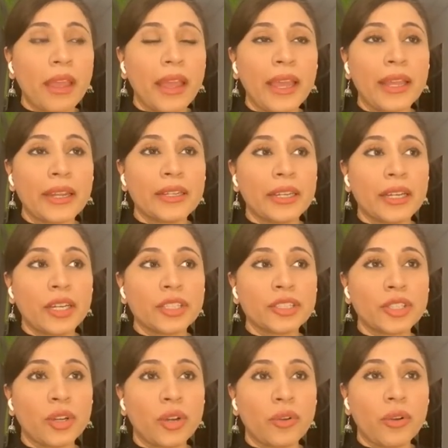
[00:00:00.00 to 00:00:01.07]
and
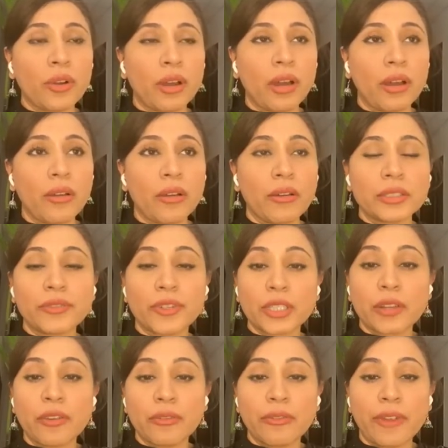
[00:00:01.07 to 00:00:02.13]
it
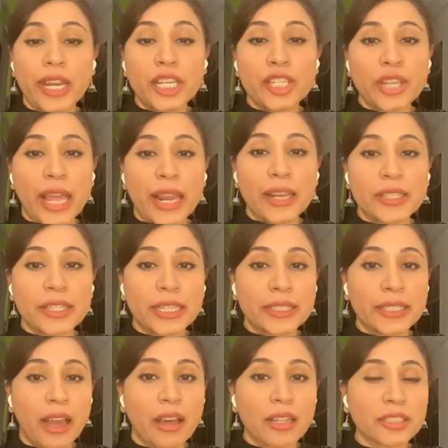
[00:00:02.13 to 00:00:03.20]
was a very challenging
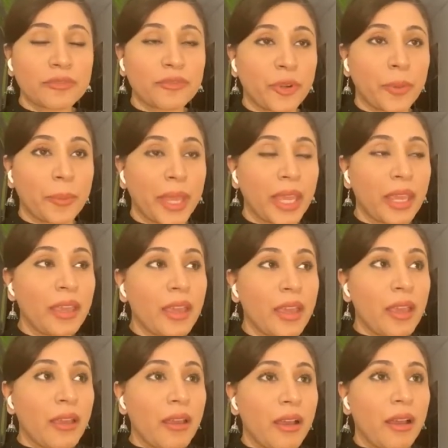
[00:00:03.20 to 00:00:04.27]
task for me.
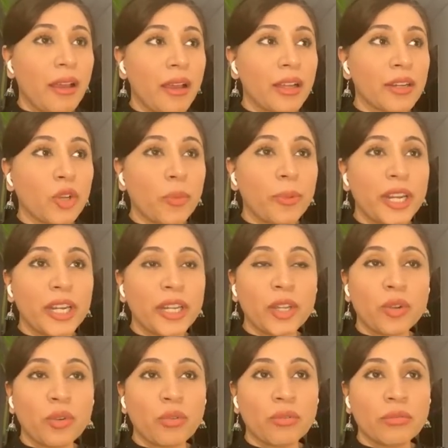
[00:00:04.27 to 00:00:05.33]
Nobody
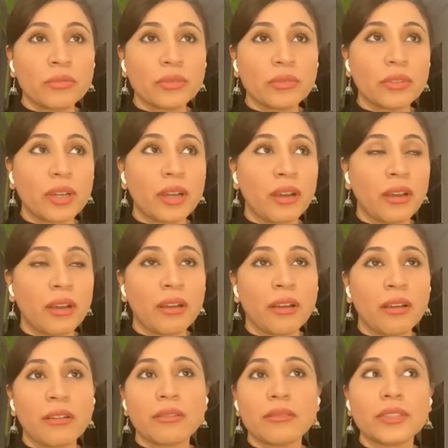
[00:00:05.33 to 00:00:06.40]
knew,
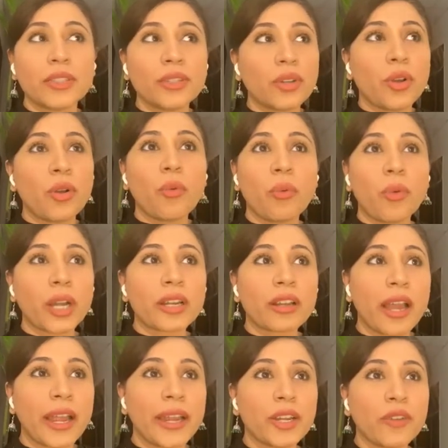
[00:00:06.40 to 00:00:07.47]
what
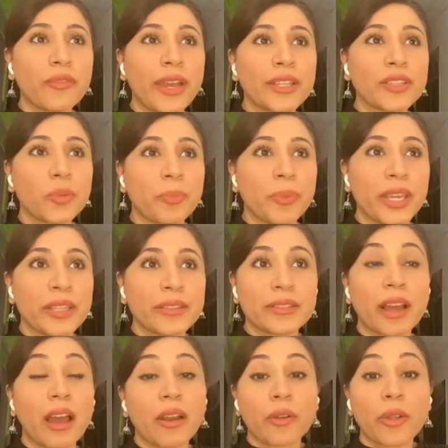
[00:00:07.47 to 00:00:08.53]
kind of
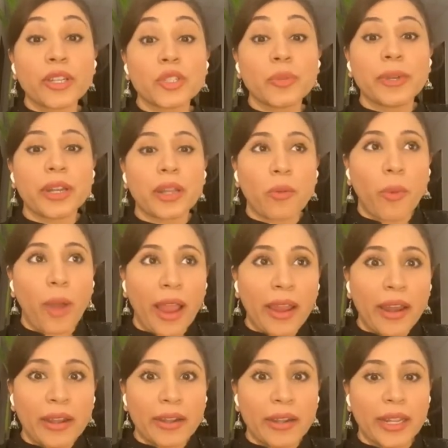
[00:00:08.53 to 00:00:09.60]
SOPs are going to be
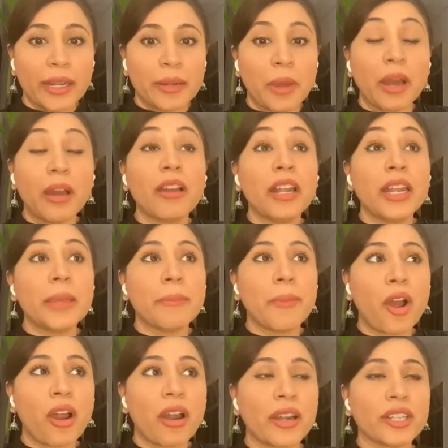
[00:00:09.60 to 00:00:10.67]
required in early
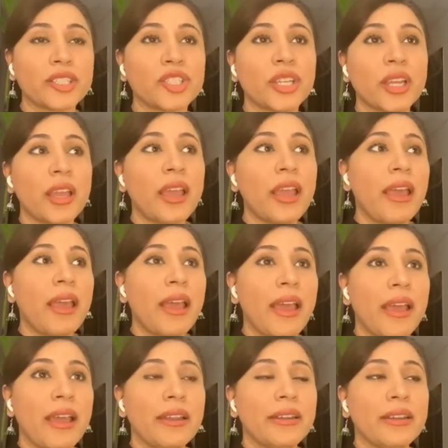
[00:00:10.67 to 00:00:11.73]
March.
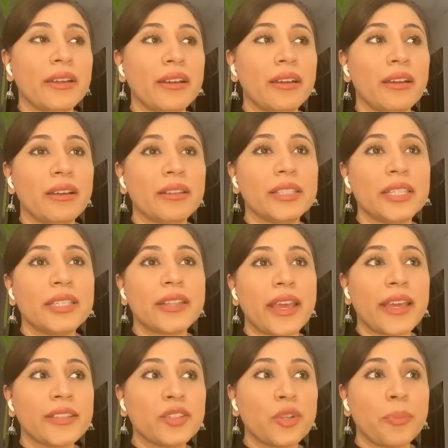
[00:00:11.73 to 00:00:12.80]
And these
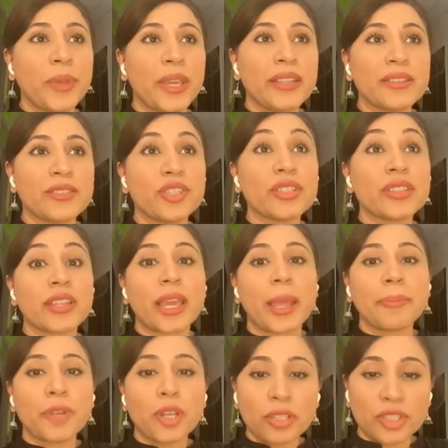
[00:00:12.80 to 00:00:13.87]
SOPs just
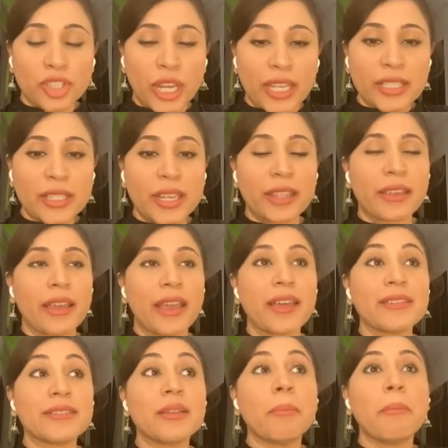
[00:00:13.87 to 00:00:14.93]
kept on changing
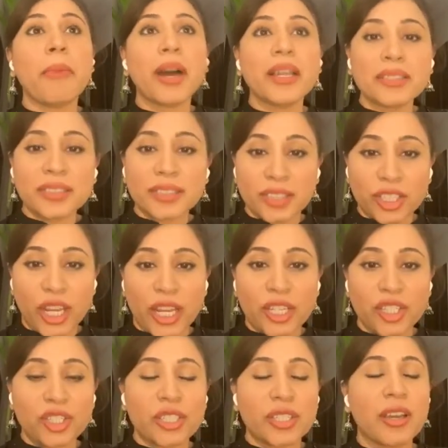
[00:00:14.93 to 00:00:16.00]
as the months
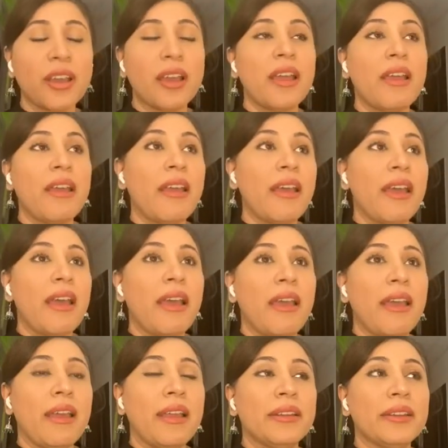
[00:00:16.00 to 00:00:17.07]
changed.
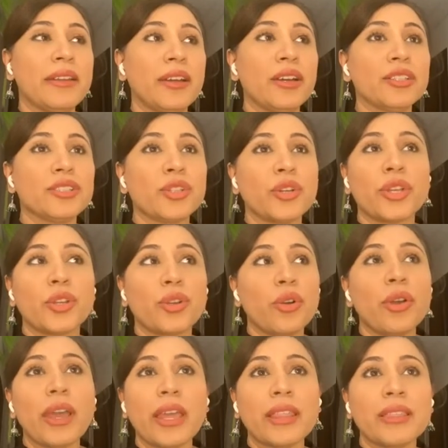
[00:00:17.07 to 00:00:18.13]
And
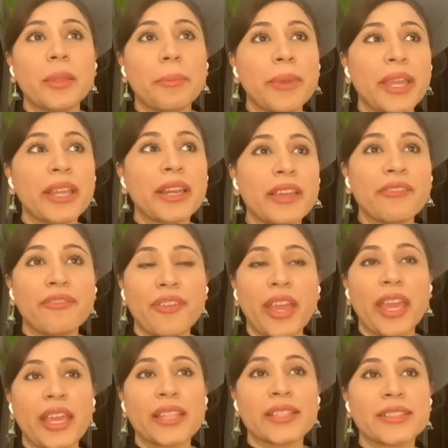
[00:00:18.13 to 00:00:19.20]
in the beginning
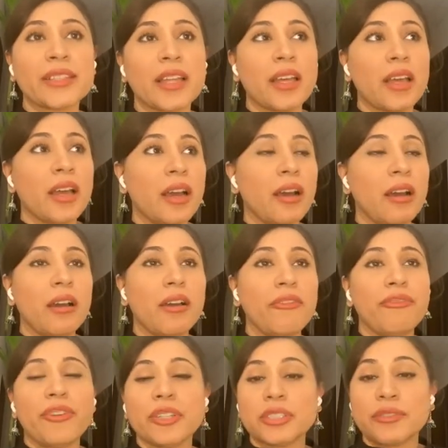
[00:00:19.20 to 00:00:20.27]
phase,
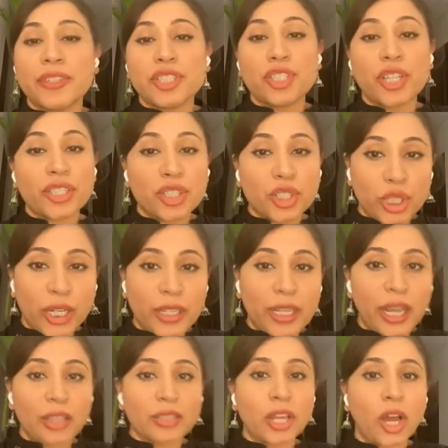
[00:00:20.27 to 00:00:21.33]
first we just shut
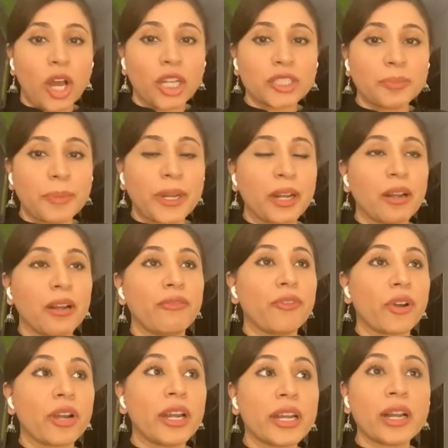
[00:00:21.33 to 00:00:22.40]
down the hospital
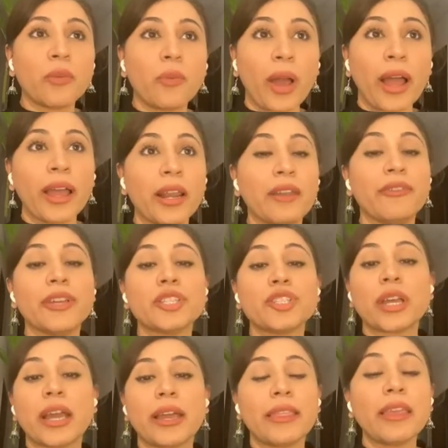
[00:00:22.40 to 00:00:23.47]
for a little while,
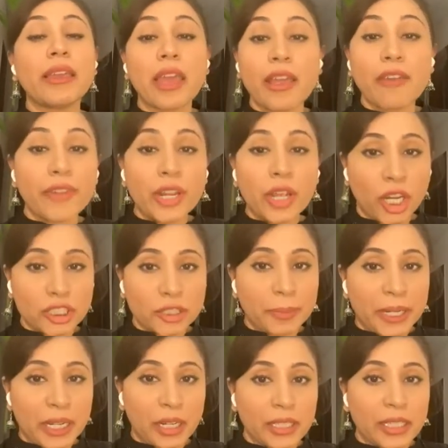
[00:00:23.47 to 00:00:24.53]
which I think every
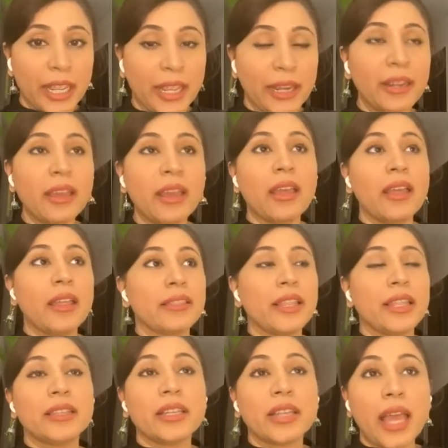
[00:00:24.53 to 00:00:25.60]
hospital did,
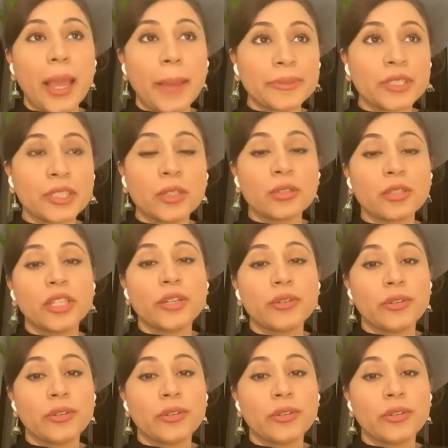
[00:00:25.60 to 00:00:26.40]
that they absolutely